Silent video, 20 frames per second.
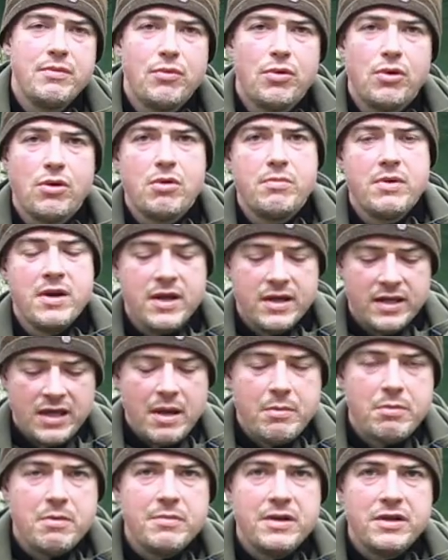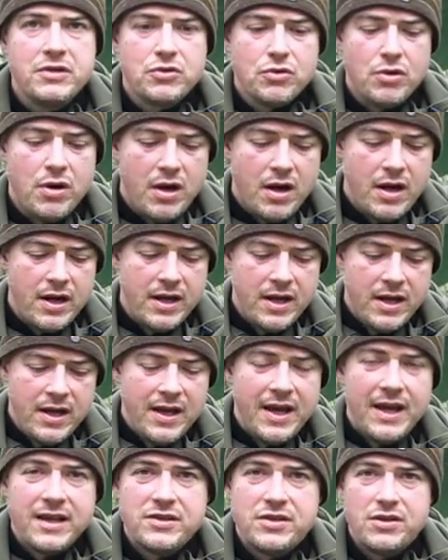me warm, keeping me dry,
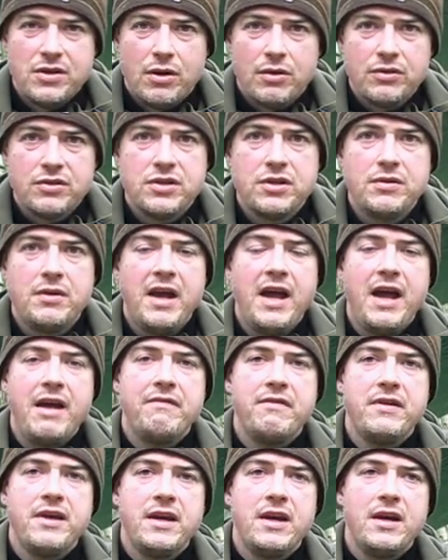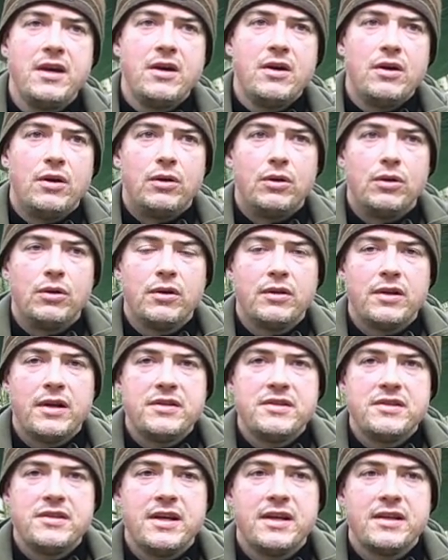it's not too heavy, all of
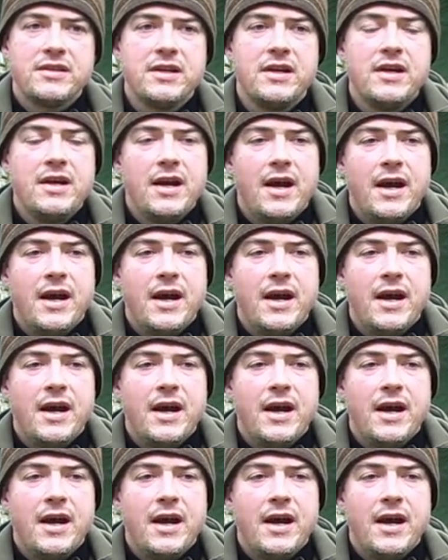those things.